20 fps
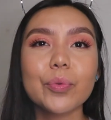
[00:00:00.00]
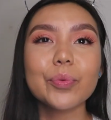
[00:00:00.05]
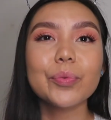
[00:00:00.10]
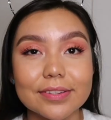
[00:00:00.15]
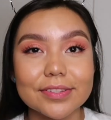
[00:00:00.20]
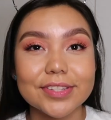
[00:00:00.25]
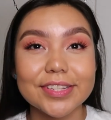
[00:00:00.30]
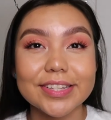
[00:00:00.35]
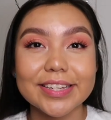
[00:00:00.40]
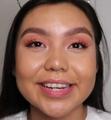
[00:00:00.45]

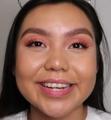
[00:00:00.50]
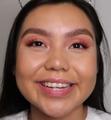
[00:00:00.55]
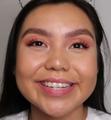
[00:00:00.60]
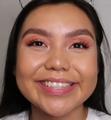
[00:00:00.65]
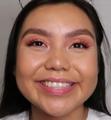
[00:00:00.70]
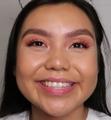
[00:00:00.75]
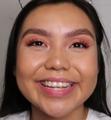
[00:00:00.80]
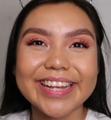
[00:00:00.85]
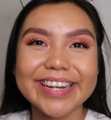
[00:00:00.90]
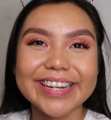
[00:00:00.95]
I'll see you
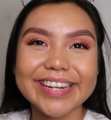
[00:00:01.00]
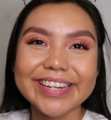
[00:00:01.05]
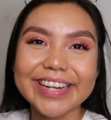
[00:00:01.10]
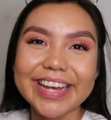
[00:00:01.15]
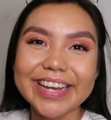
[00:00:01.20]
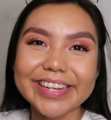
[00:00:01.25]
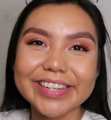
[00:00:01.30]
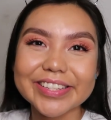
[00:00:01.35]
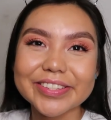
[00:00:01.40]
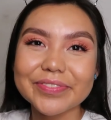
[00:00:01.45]
guys in the
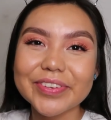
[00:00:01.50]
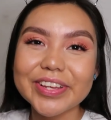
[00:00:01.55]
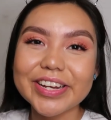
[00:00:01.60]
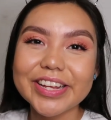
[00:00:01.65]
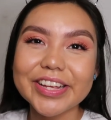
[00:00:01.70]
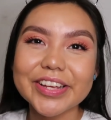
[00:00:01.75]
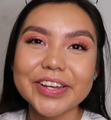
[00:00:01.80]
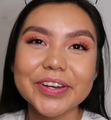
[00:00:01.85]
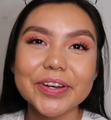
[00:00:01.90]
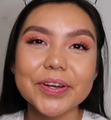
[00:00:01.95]
next
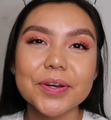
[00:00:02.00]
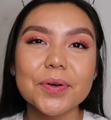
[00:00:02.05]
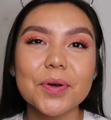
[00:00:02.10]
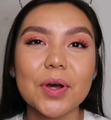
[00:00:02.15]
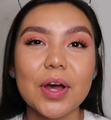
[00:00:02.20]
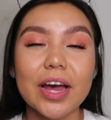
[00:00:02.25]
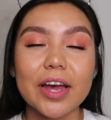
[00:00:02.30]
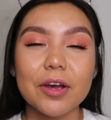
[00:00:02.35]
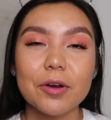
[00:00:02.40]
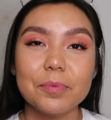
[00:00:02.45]

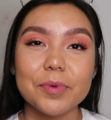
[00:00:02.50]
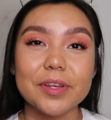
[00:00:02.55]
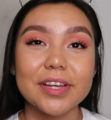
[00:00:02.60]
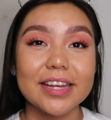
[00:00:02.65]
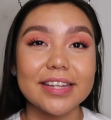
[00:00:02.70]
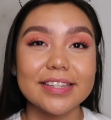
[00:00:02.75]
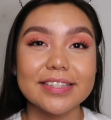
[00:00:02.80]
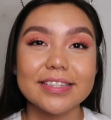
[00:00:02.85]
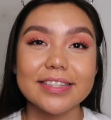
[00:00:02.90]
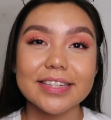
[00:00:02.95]
video. I hope you
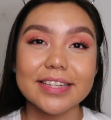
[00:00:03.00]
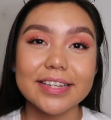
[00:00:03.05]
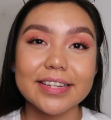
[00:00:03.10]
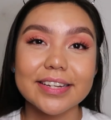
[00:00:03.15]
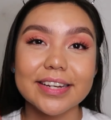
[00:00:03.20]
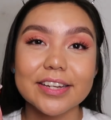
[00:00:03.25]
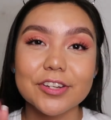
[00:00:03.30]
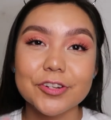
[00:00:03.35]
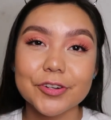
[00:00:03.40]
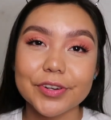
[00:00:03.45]
guys
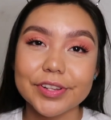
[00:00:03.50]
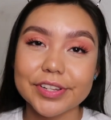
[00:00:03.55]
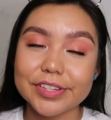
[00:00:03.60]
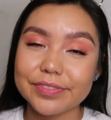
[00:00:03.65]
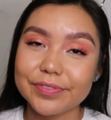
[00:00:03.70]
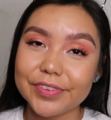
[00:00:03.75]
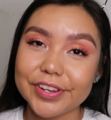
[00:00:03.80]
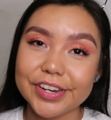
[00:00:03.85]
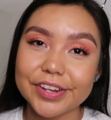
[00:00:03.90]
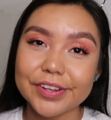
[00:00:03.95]
did enjoy
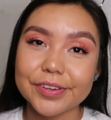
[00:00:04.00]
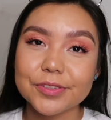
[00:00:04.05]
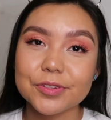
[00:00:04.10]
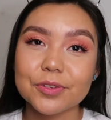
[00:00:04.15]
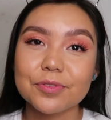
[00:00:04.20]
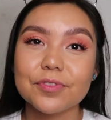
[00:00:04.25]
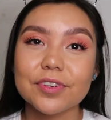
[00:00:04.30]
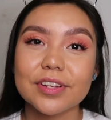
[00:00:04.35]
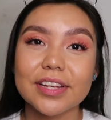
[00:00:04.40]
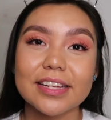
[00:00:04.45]
this video.
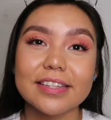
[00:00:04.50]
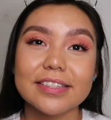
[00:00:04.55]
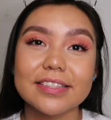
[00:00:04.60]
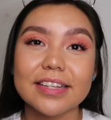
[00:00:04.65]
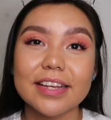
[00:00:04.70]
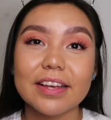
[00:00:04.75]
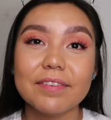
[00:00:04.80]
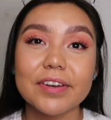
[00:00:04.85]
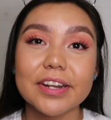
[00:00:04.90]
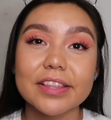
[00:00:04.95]
Don't forget
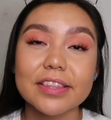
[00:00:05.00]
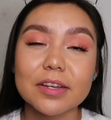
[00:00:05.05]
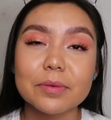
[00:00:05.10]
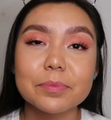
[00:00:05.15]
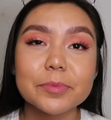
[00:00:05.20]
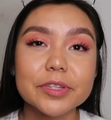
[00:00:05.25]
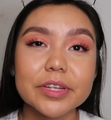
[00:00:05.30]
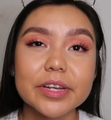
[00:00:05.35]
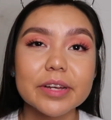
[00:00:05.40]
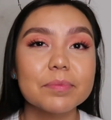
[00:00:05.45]
to give it a
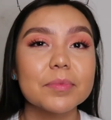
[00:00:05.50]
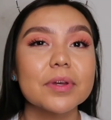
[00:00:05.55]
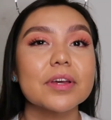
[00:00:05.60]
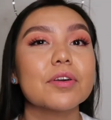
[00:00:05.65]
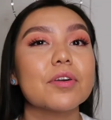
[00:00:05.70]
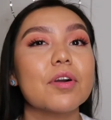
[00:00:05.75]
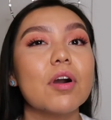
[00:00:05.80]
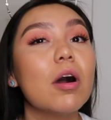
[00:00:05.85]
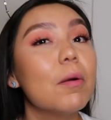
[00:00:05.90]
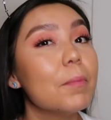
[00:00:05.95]
thumbs up,
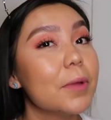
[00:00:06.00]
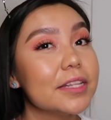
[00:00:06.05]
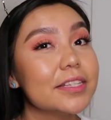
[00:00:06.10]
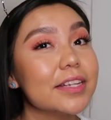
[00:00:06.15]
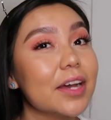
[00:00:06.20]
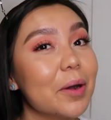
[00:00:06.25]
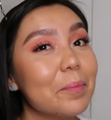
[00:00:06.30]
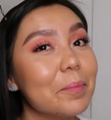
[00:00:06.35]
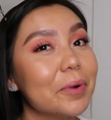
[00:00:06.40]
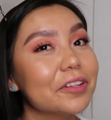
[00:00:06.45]
comment
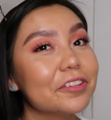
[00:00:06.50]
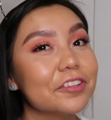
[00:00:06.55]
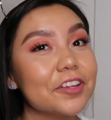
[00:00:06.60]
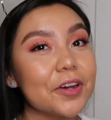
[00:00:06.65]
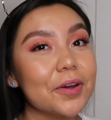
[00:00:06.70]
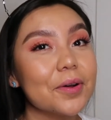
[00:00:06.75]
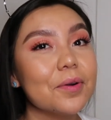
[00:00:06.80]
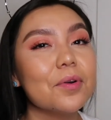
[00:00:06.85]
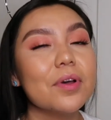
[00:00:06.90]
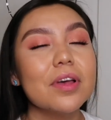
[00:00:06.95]
down
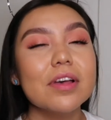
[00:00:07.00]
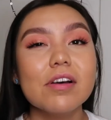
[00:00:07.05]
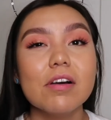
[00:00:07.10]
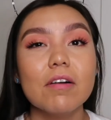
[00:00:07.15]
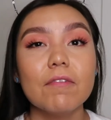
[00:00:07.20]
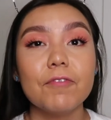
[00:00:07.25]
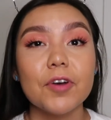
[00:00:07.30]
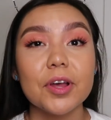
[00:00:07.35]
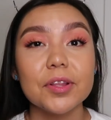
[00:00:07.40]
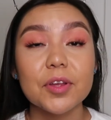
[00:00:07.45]
below,
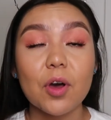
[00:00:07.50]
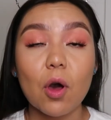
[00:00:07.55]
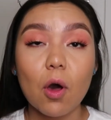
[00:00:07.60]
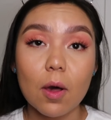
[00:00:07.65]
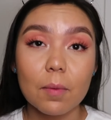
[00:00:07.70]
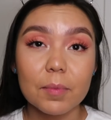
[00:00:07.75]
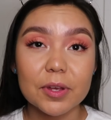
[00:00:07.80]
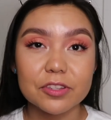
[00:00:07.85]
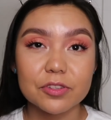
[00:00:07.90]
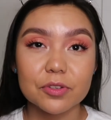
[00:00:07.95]
follow
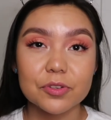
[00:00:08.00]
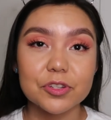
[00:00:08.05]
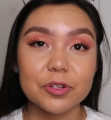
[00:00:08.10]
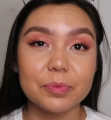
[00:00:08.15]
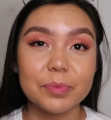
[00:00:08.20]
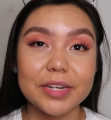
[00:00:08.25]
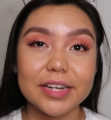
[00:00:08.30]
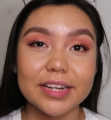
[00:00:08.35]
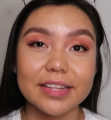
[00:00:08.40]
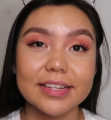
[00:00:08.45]
all my
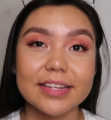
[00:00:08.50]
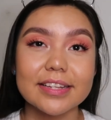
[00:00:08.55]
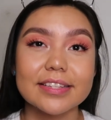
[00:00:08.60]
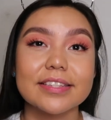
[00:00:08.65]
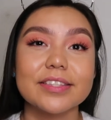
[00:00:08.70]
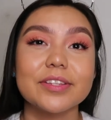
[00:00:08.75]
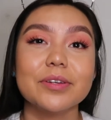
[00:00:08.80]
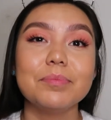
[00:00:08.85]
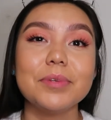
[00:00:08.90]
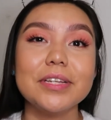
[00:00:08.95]
social media
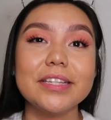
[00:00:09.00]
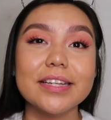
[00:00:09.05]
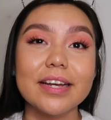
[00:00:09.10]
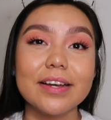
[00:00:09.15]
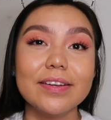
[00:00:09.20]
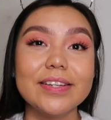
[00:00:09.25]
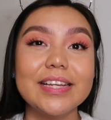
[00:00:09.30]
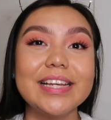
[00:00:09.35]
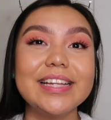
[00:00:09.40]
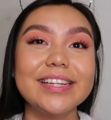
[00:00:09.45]
links, they'll be
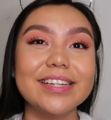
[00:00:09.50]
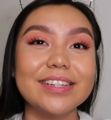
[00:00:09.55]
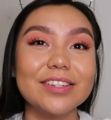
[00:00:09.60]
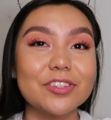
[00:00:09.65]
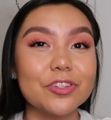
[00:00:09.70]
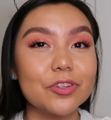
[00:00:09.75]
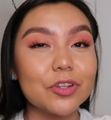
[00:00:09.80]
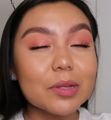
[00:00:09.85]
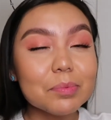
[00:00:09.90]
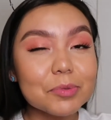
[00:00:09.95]
down in the
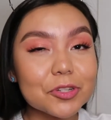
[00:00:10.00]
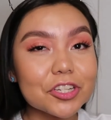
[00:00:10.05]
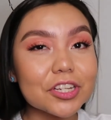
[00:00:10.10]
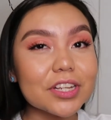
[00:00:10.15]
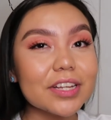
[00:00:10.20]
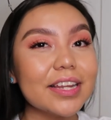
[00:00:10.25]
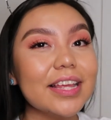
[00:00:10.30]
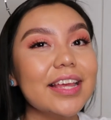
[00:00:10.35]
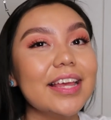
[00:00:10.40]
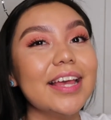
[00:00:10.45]

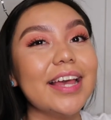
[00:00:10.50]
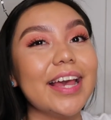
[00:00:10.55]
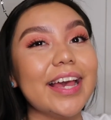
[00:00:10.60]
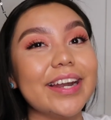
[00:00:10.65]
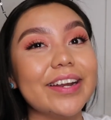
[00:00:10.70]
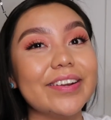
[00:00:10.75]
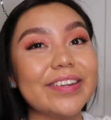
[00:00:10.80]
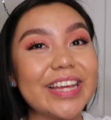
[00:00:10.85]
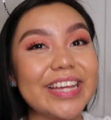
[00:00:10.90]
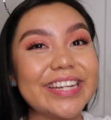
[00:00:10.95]
description,
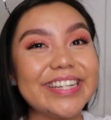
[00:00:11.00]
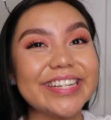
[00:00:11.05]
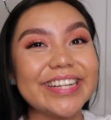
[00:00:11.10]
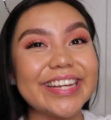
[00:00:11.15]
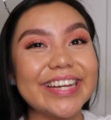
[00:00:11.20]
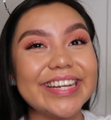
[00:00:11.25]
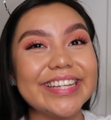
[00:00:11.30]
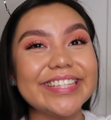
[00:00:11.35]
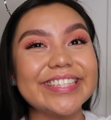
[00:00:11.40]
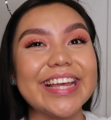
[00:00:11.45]
and I'll catch you
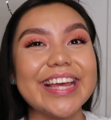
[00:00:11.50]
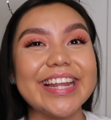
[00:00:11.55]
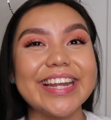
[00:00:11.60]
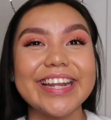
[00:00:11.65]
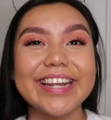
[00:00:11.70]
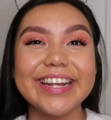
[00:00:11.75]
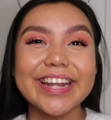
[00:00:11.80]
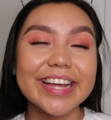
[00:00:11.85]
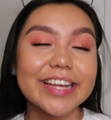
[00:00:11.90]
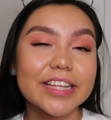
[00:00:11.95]
guys in
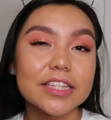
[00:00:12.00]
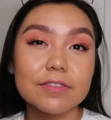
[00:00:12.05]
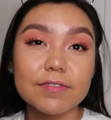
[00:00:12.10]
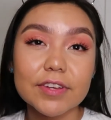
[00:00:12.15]
the next